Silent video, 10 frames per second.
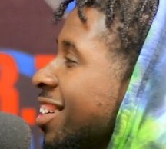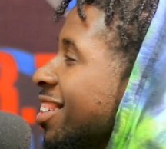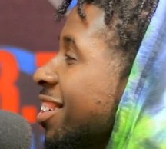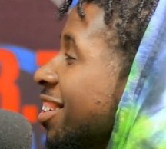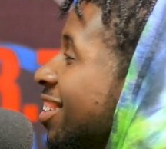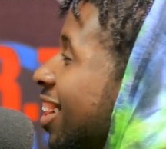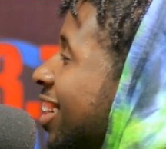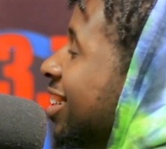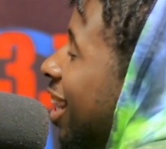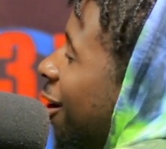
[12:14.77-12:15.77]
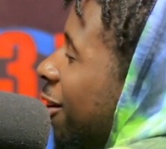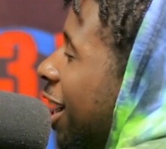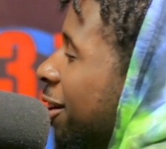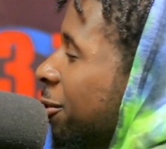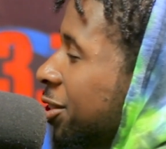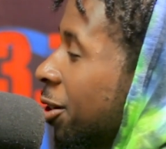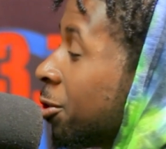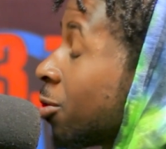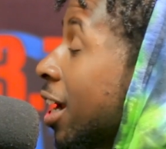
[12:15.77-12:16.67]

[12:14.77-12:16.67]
I don't got no shows